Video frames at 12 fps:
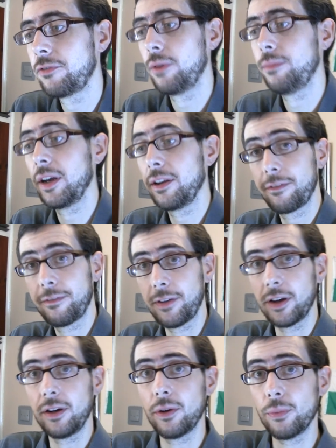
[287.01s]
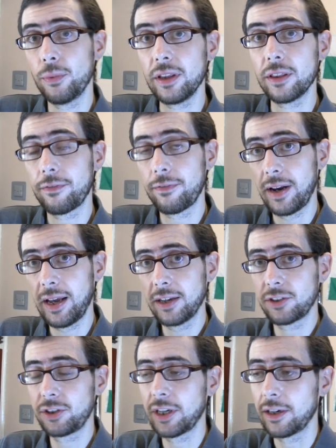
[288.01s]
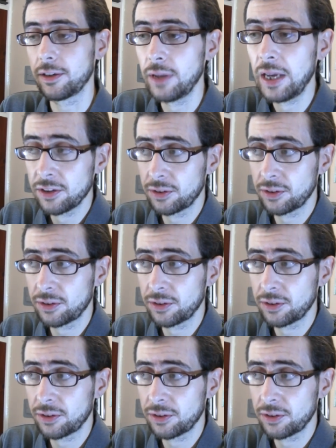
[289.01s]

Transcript: from my Fun with Flags channel.